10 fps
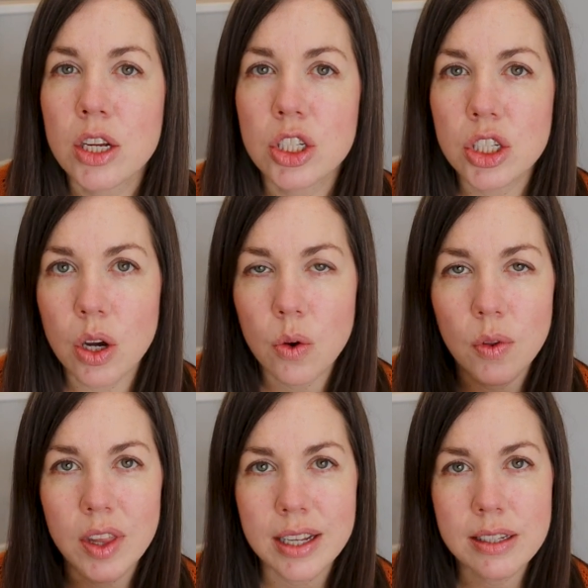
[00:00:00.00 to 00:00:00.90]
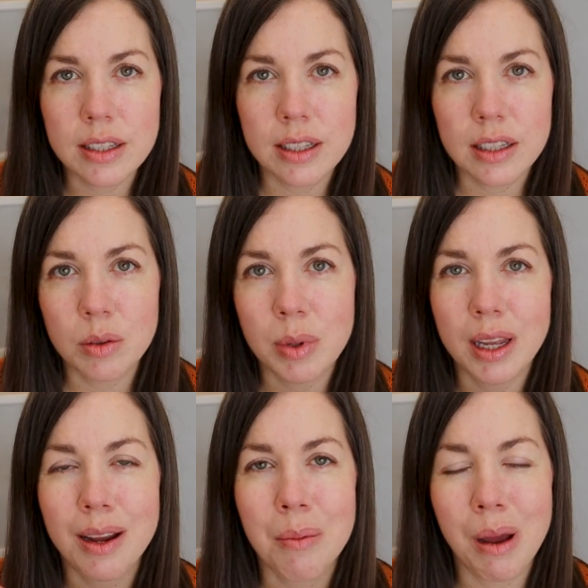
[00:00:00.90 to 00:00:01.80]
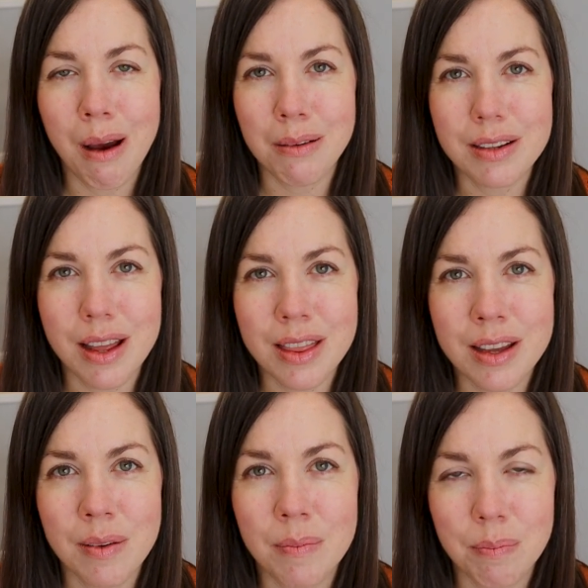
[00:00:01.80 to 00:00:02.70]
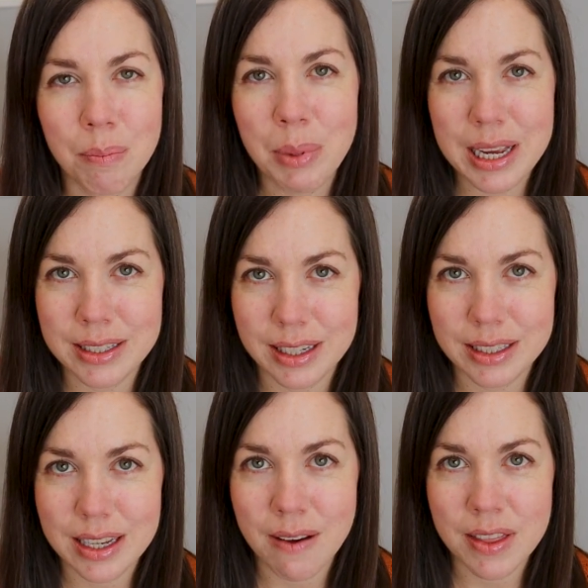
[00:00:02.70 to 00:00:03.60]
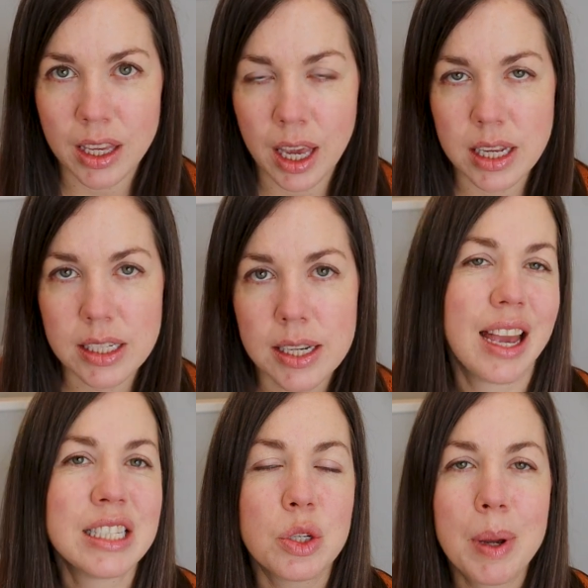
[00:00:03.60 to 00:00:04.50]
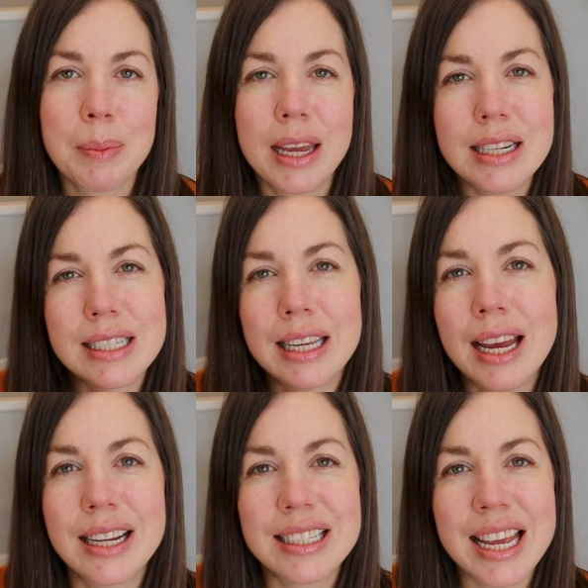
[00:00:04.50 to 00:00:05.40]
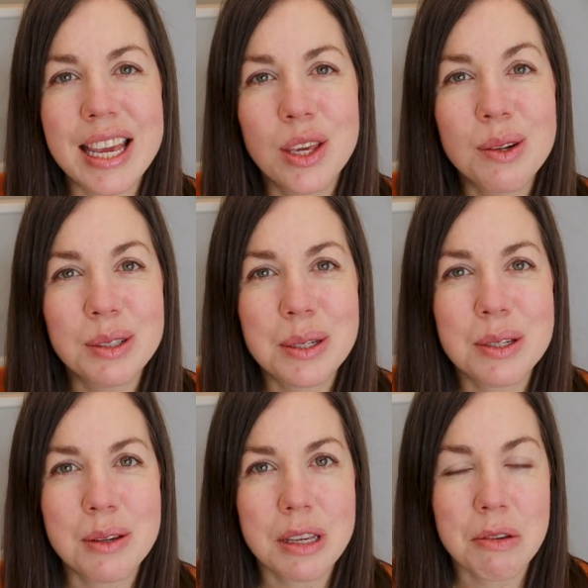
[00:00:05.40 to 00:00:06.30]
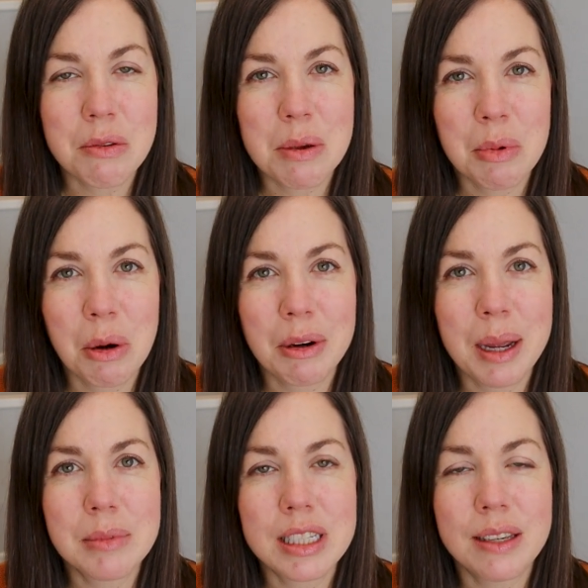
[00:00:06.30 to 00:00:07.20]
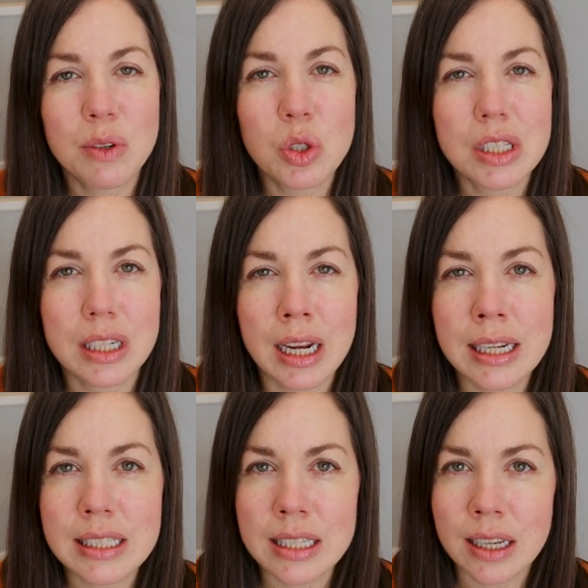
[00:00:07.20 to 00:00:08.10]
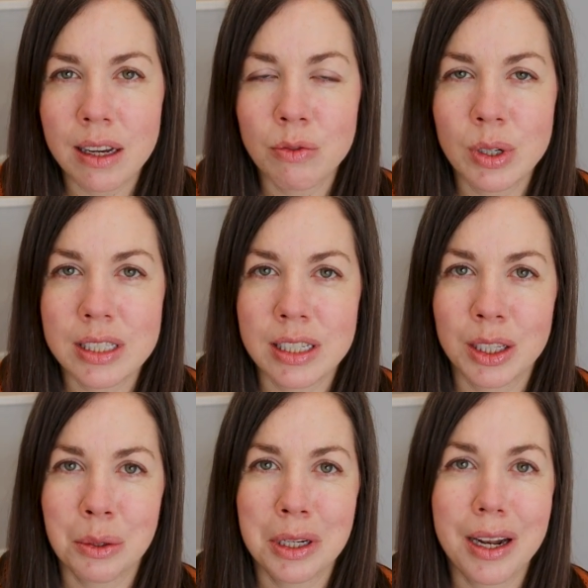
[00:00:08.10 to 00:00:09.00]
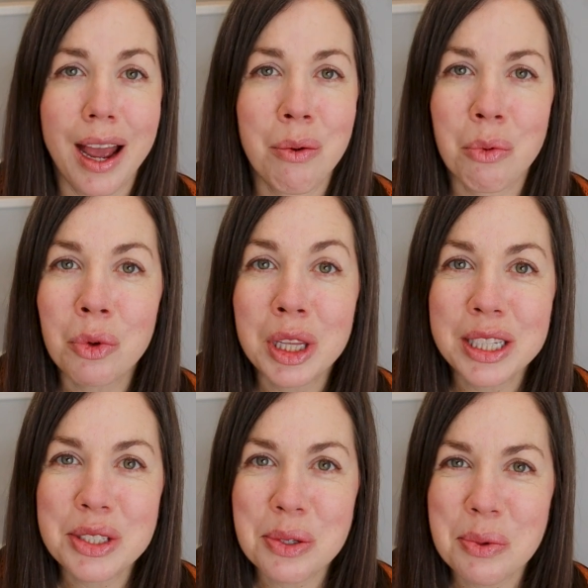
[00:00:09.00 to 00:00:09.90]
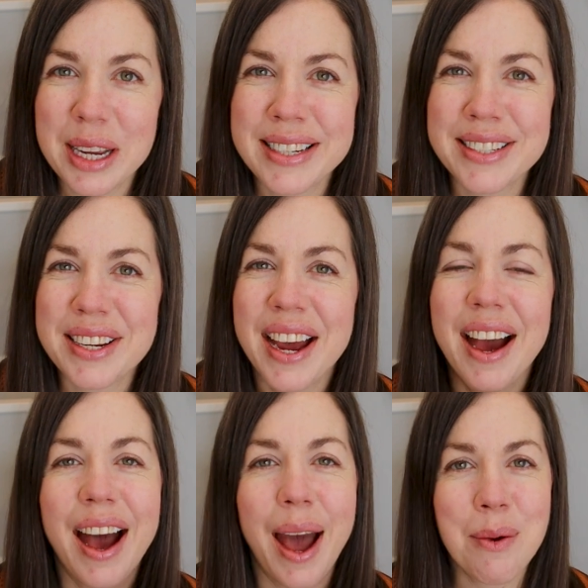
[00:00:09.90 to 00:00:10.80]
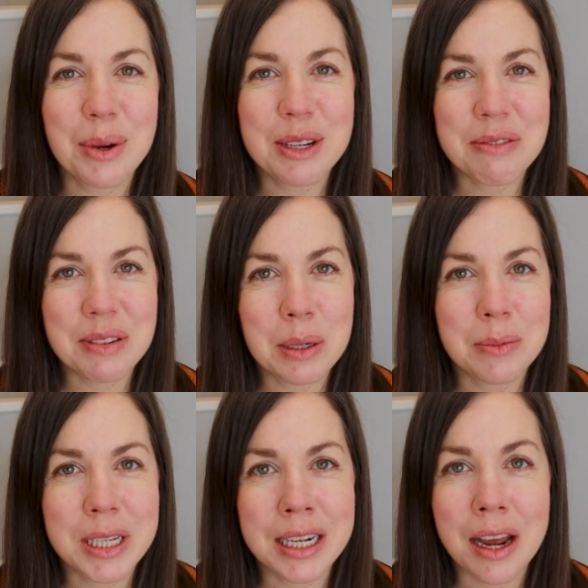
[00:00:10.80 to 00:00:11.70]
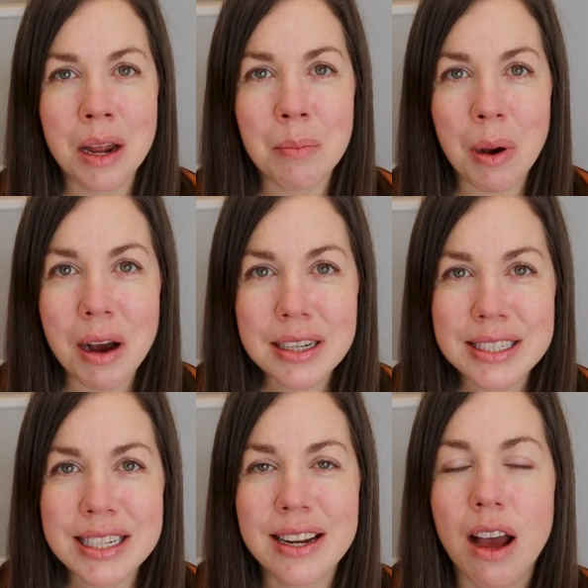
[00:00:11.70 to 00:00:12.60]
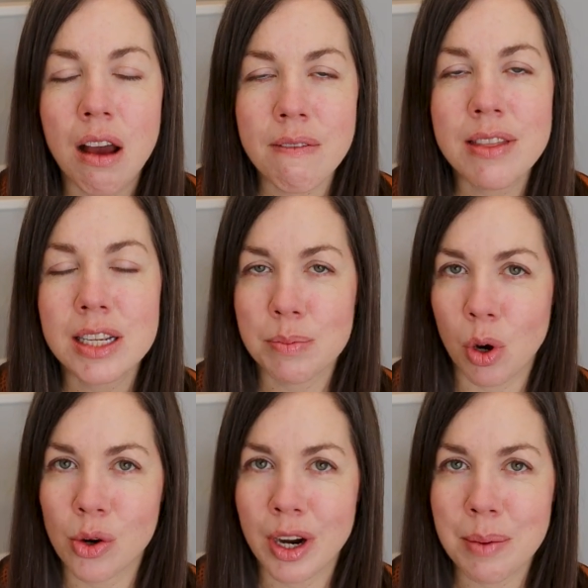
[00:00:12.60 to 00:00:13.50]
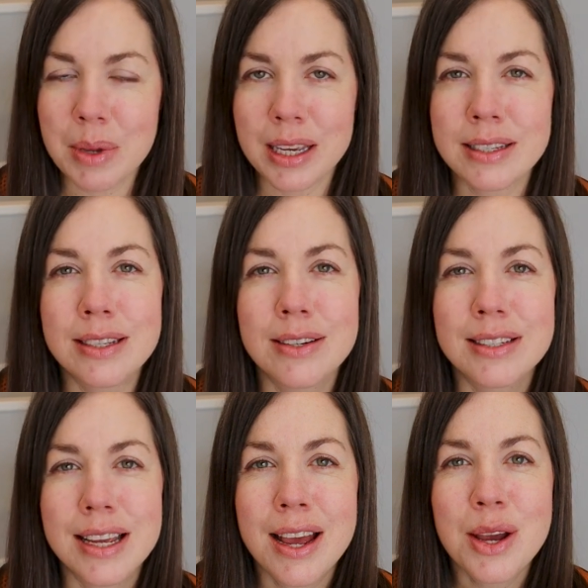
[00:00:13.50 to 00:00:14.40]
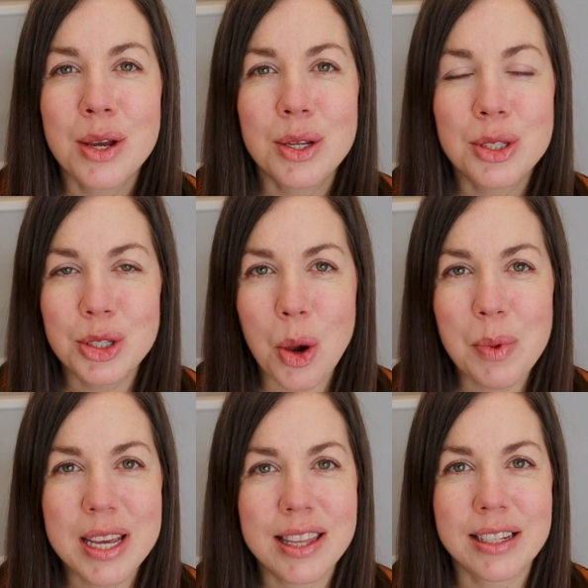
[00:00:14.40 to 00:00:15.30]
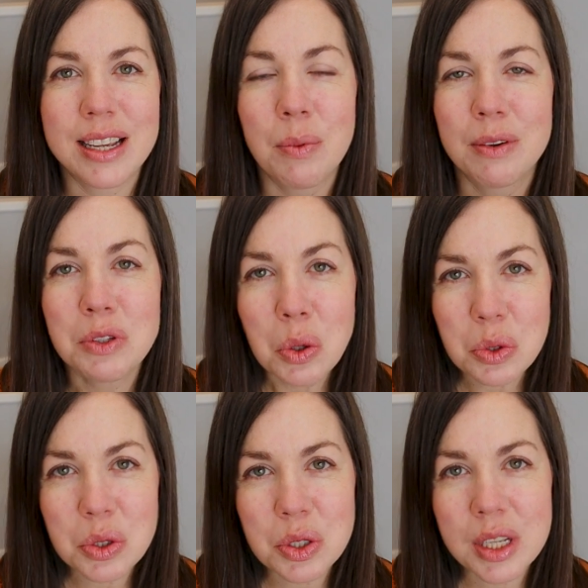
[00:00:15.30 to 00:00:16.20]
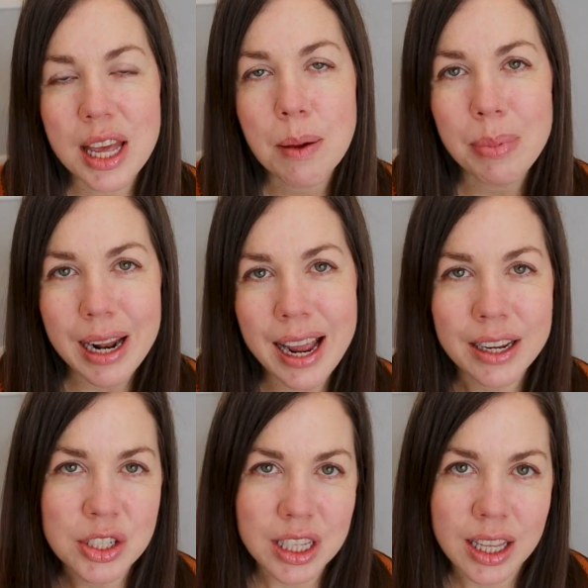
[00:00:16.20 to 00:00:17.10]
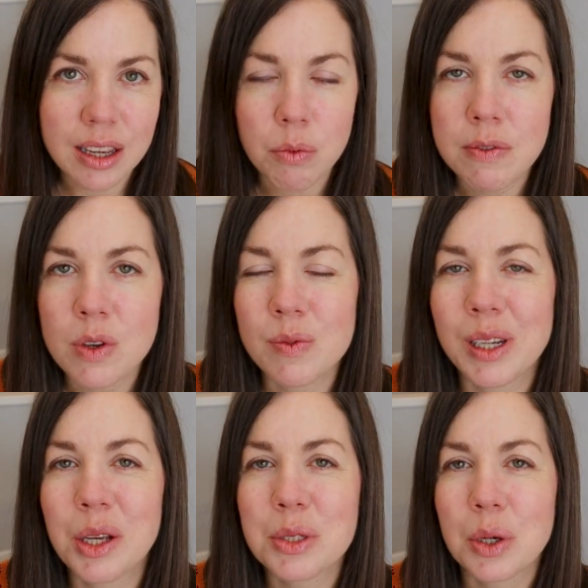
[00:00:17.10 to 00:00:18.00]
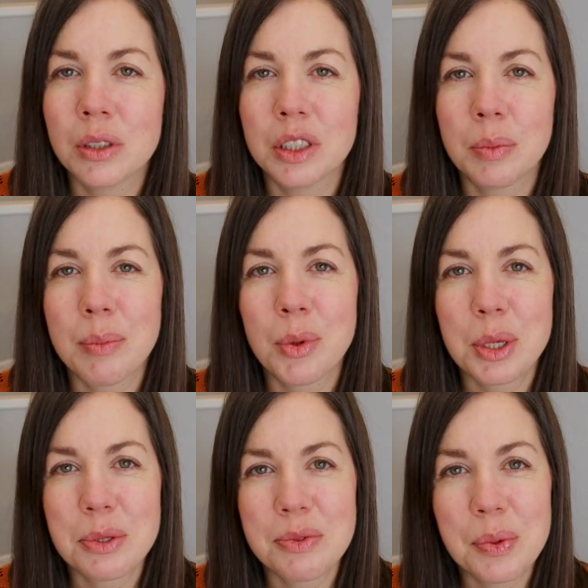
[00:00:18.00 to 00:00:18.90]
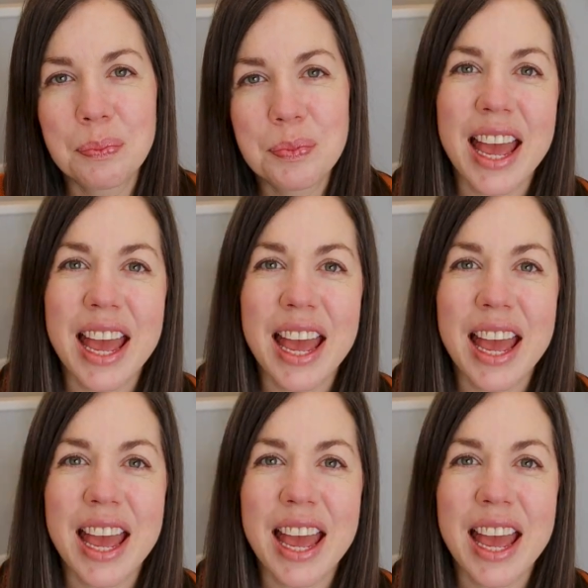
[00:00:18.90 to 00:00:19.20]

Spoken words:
So that's a little bit about the basics of the kit. And so my plan is to kind of take you loosely through the program to give you just an idea of what's included. I really do wish I would have filmed an unboxing of this program because there's so many things I would have told you during that, but I actually think review videos are a little bit more useful.